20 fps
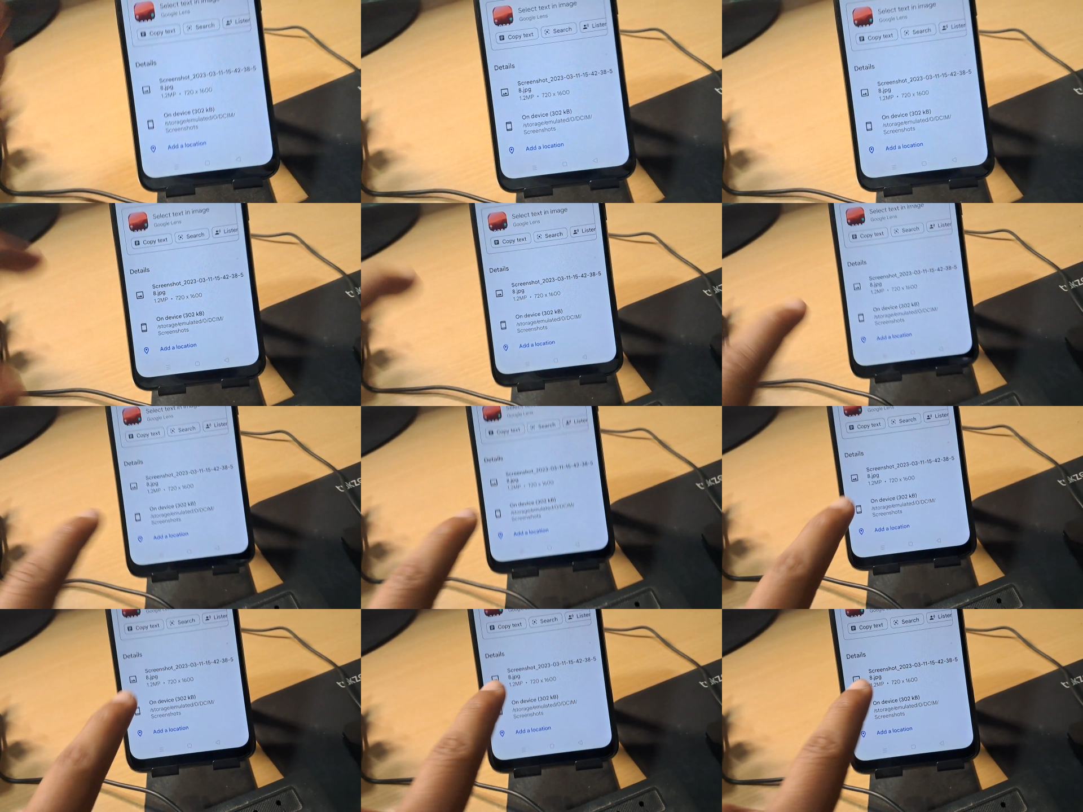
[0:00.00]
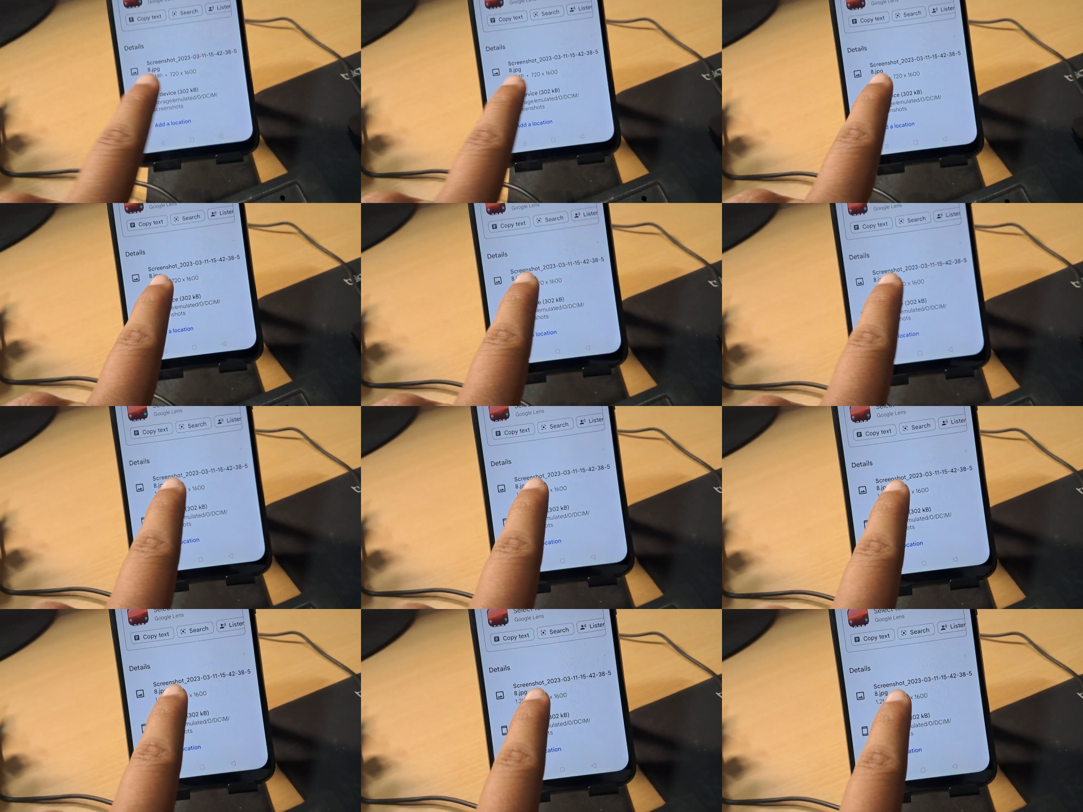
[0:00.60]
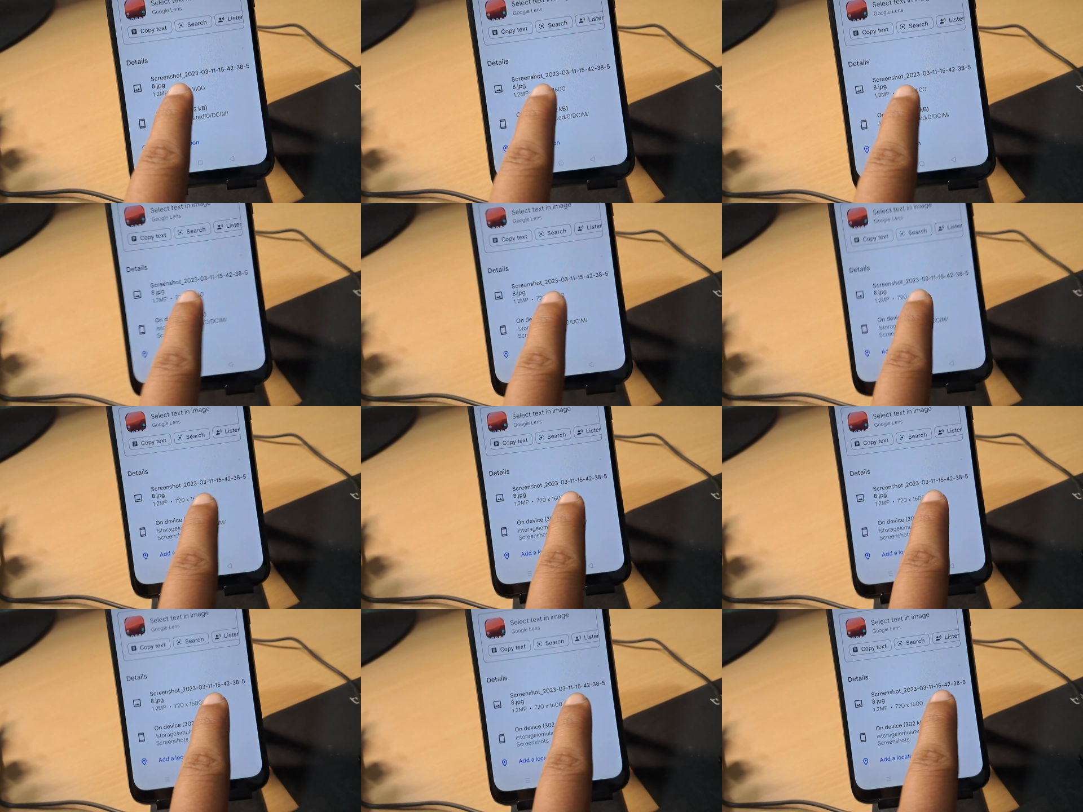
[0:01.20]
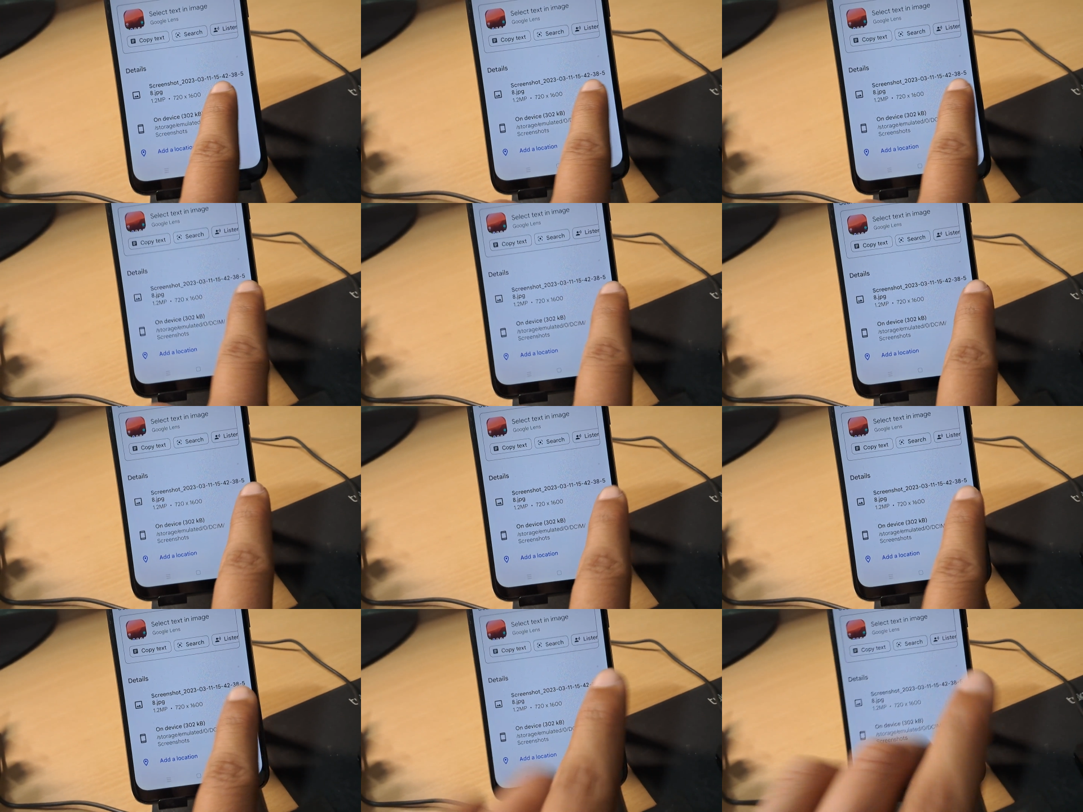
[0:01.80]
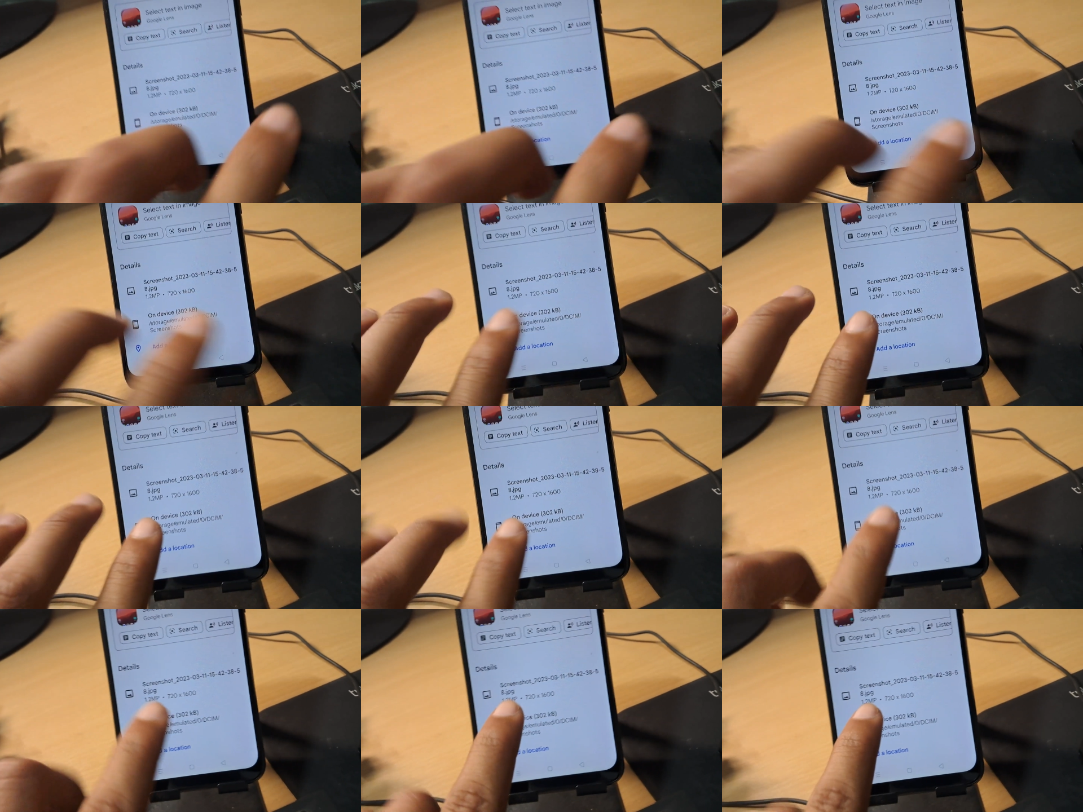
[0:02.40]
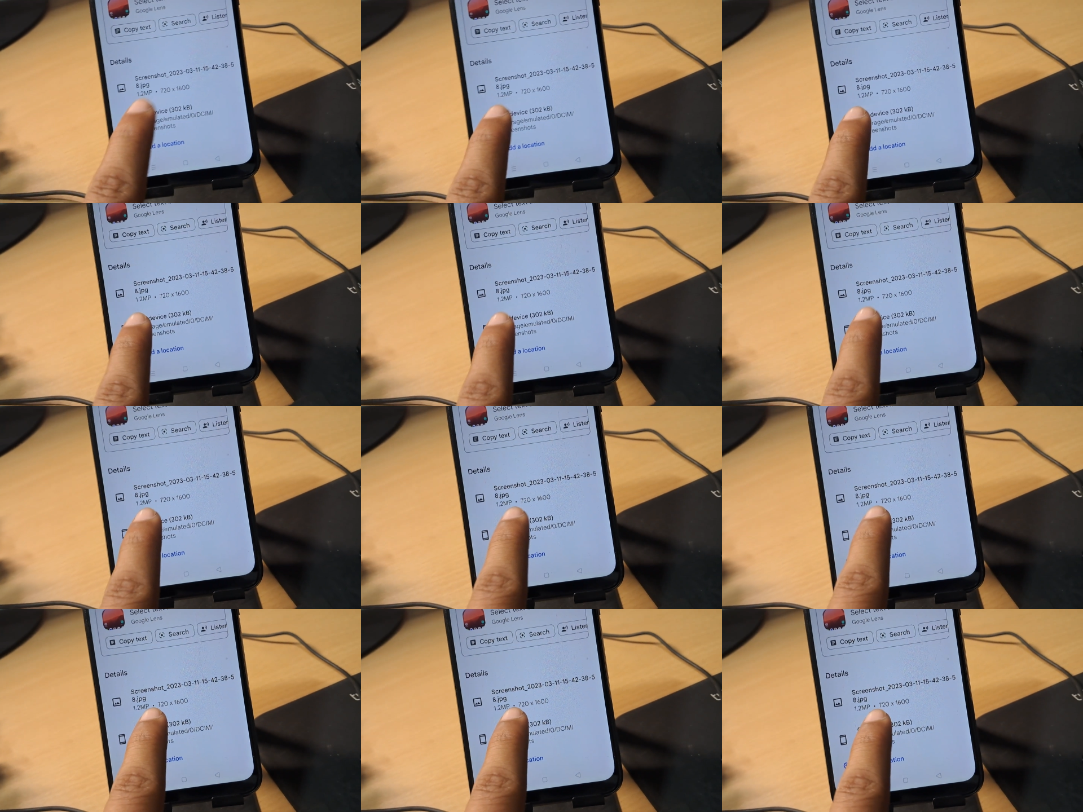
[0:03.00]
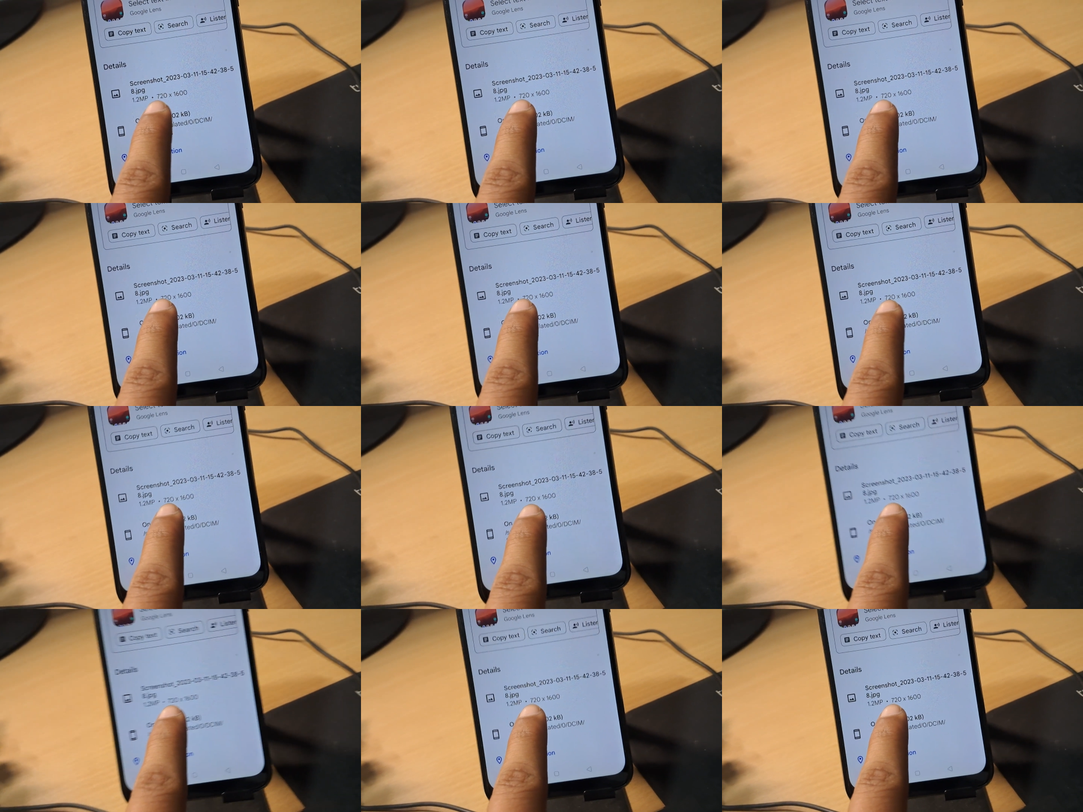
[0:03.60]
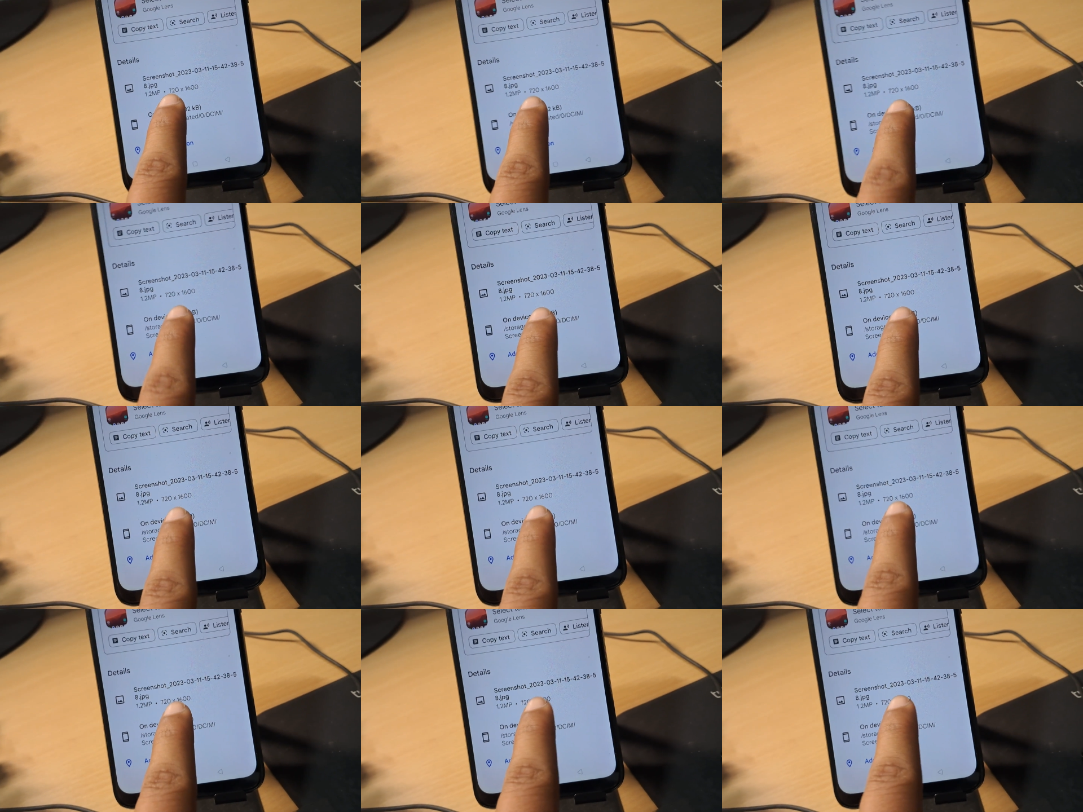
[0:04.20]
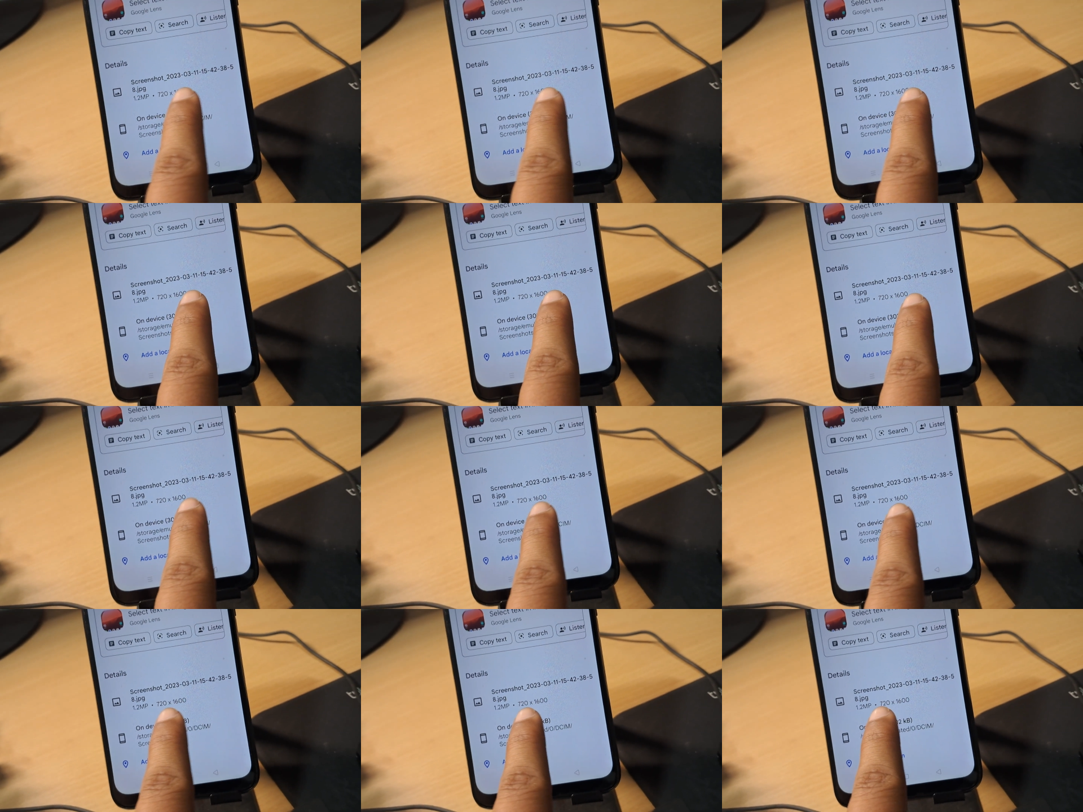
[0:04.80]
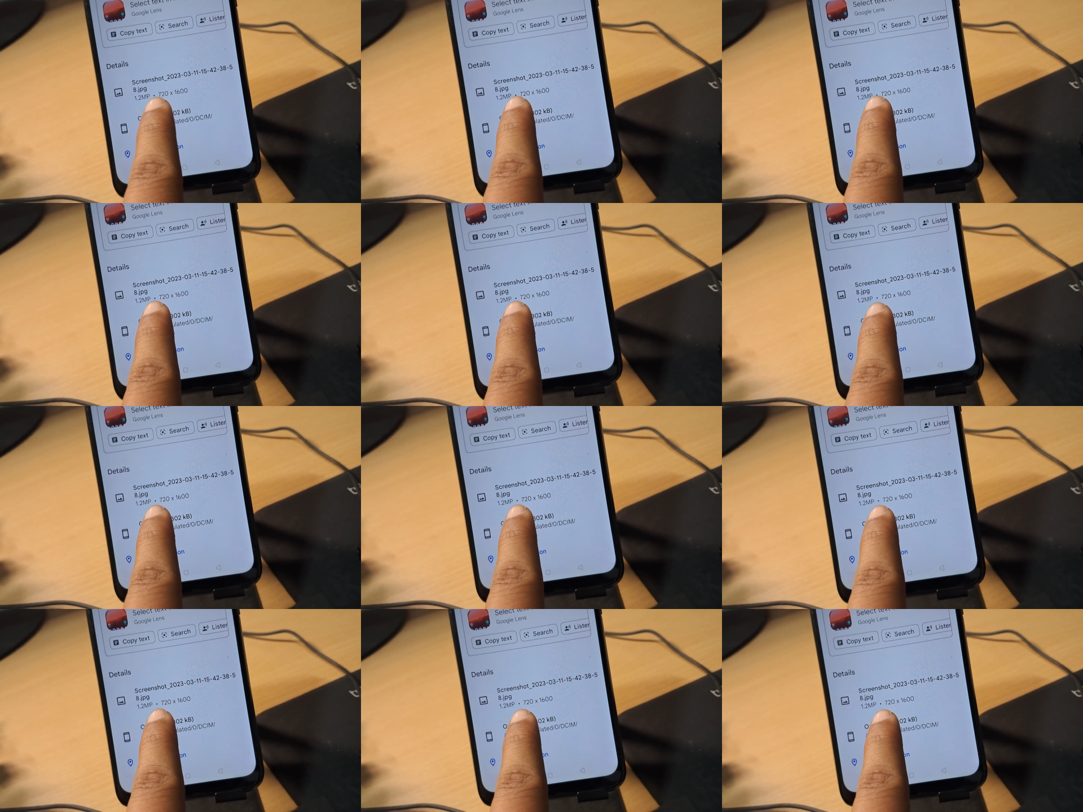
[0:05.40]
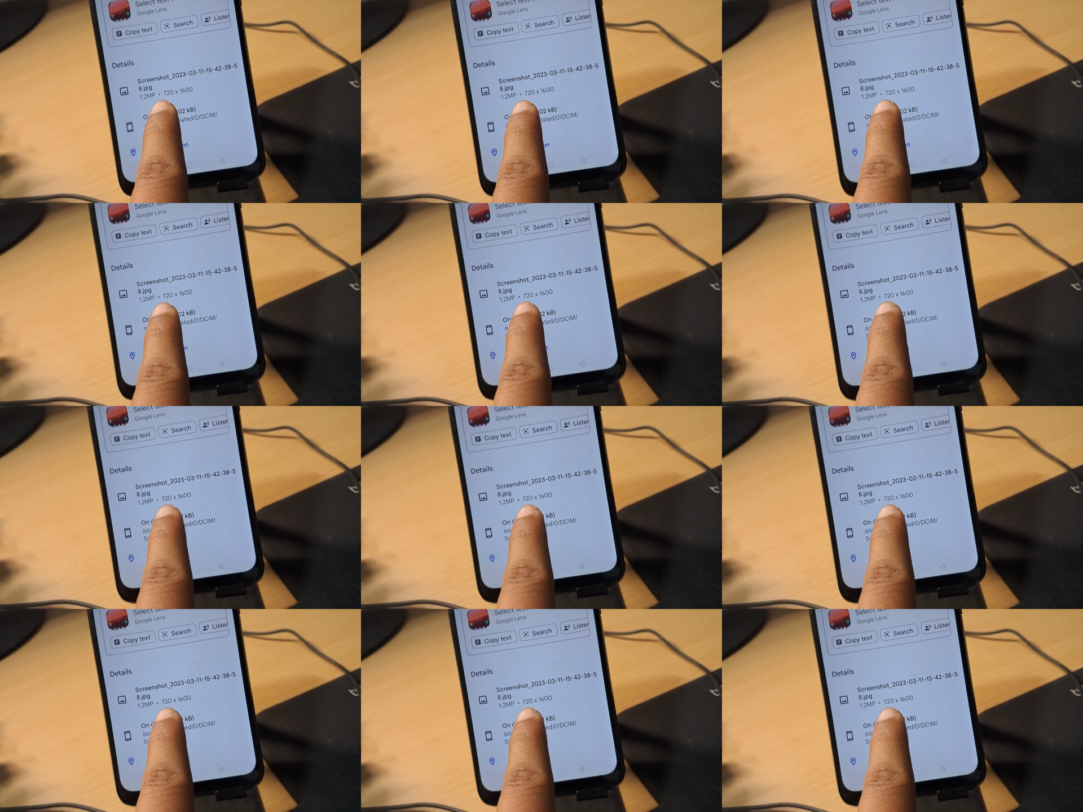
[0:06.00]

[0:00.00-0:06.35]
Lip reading: [unreadable: no face in view]